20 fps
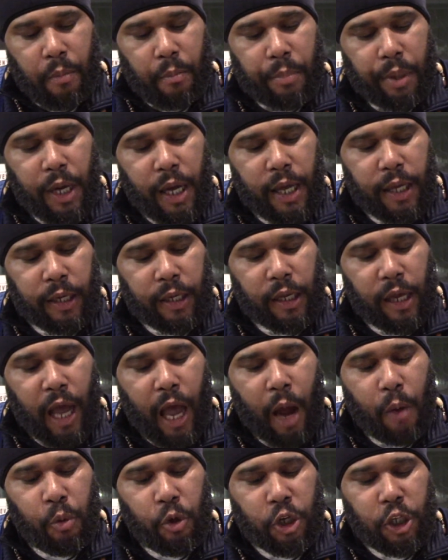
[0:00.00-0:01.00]
but
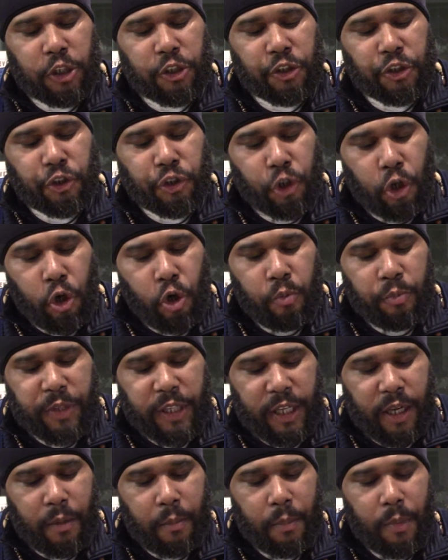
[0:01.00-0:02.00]
I will consume
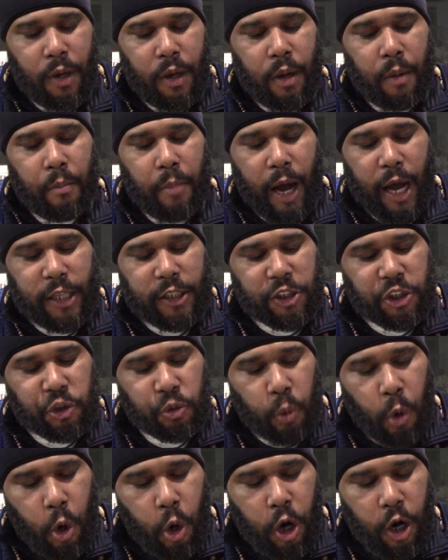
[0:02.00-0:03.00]
them by the
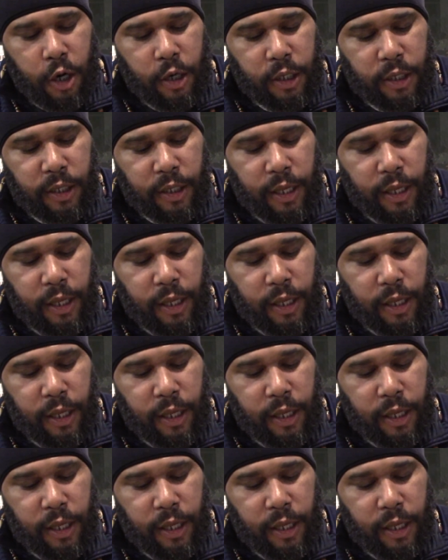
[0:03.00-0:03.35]
sword